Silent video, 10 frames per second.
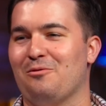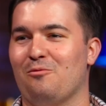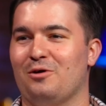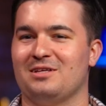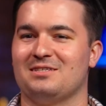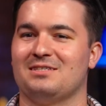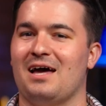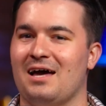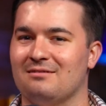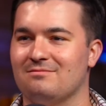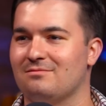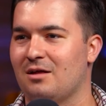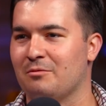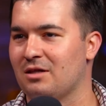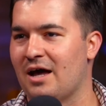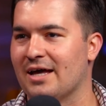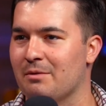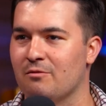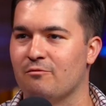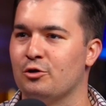what is that like? I
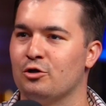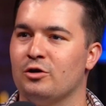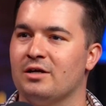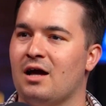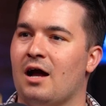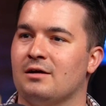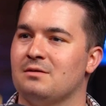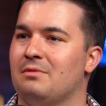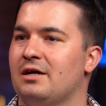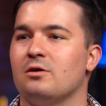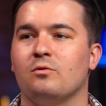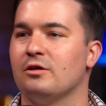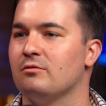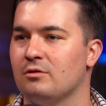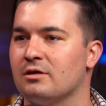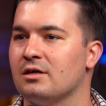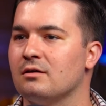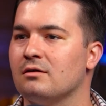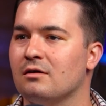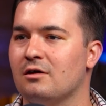mean, when you're looking to hire somebody, what are you
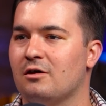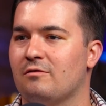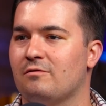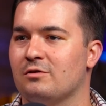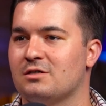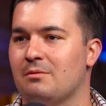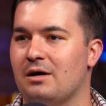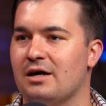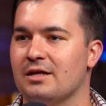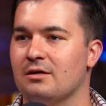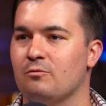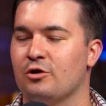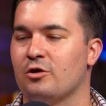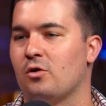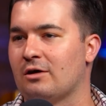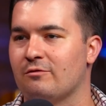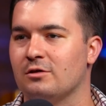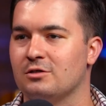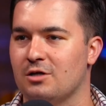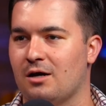looking for somebody when you're going out for
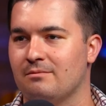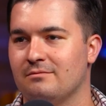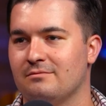a job?